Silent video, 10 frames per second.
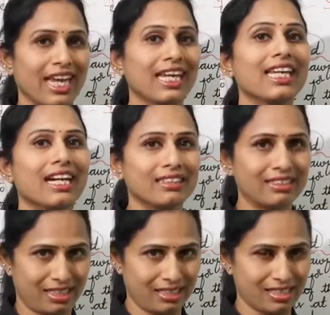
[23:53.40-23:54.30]
any other
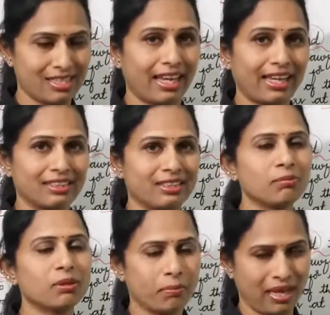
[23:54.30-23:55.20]
tense
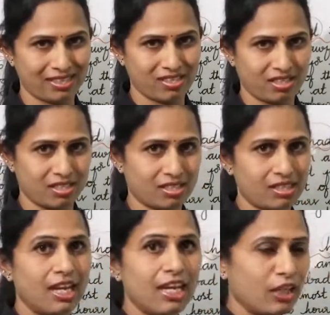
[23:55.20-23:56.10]
except past
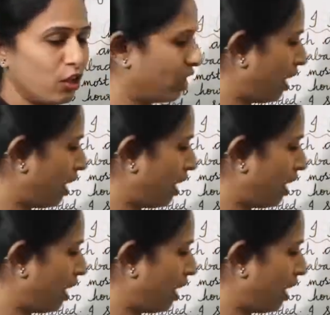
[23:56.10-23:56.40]
tense. Now